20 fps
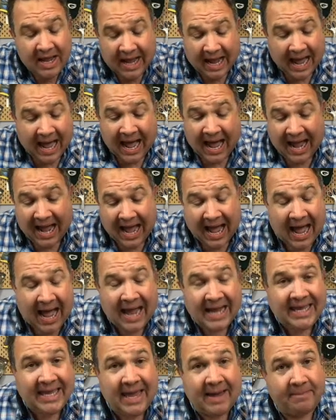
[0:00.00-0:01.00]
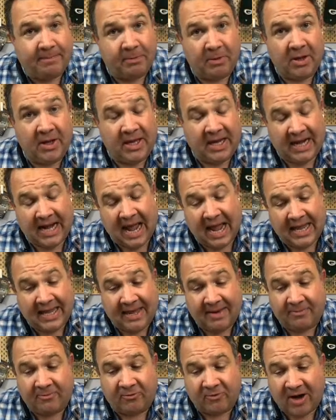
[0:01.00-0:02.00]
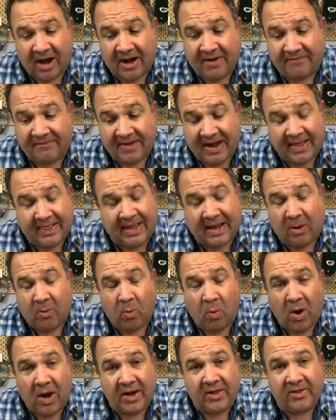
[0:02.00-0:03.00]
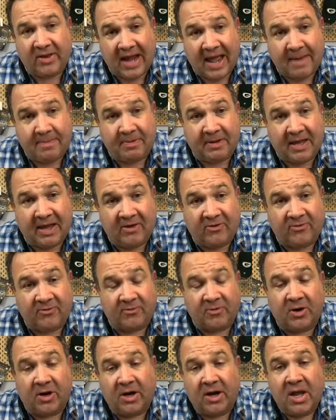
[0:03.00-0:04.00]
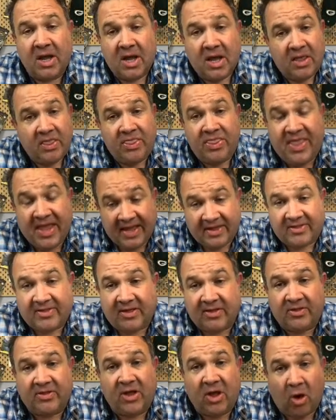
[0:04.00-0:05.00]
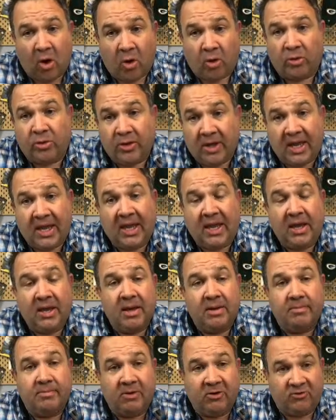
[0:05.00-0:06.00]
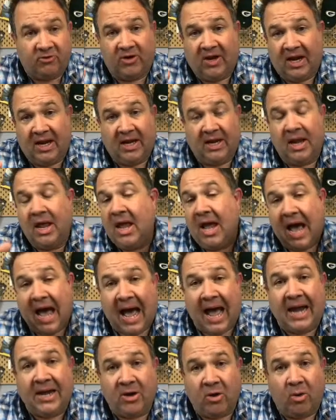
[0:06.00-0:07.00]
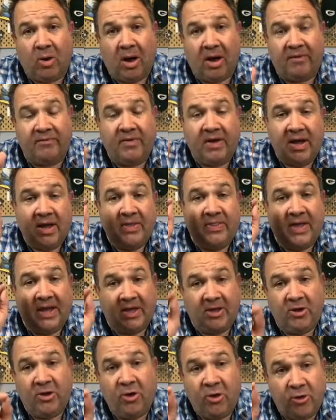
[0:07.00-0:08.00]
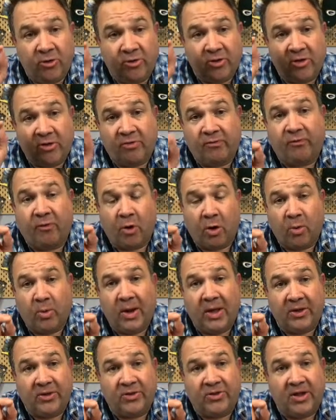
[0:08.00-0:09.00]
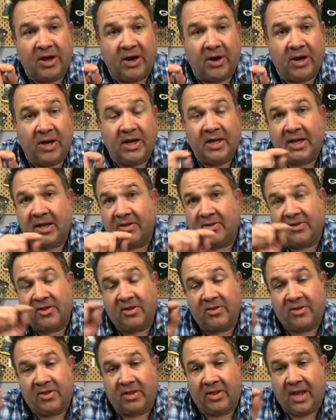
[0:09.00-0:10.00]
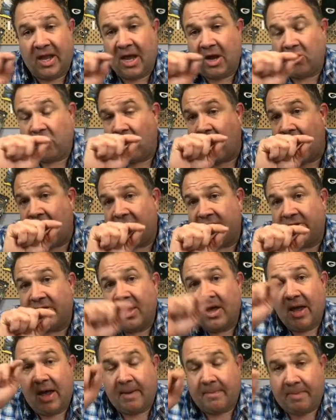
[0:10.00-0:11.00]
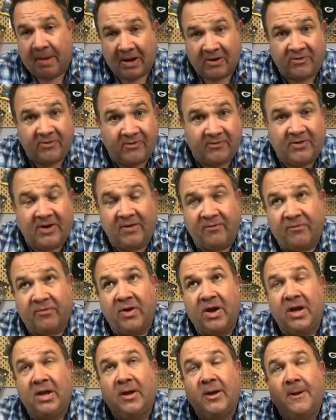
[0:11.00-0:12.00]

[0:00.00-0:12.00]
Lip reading: I kept looking. I kept trying to find, like, what is an application for it? This is the only machine I know of that uses four-wheel steering consistently across a bunch of different